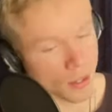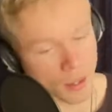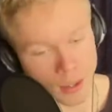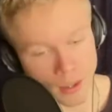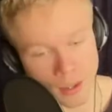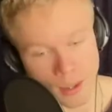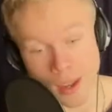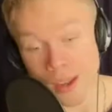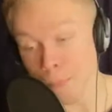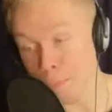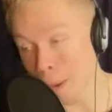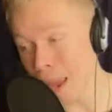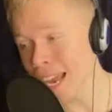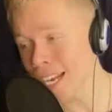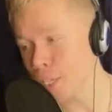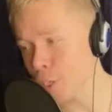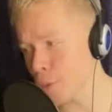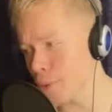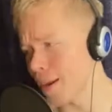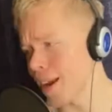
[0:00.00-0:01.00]
On
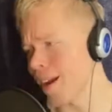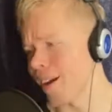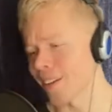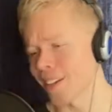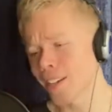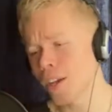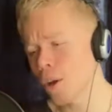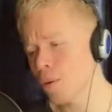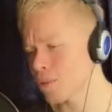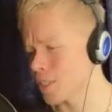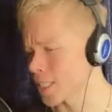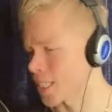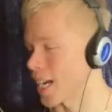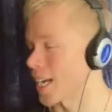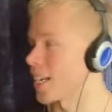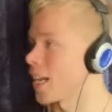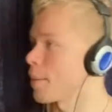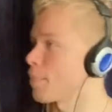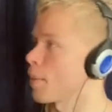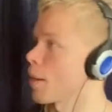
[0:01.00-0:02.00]
Patreon. Go
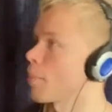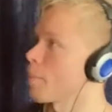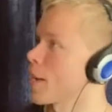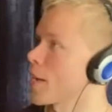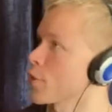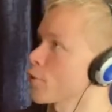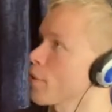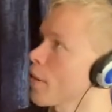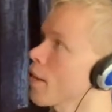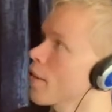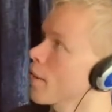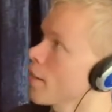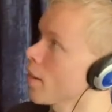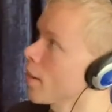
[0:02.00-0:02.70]
sign up on Patreon.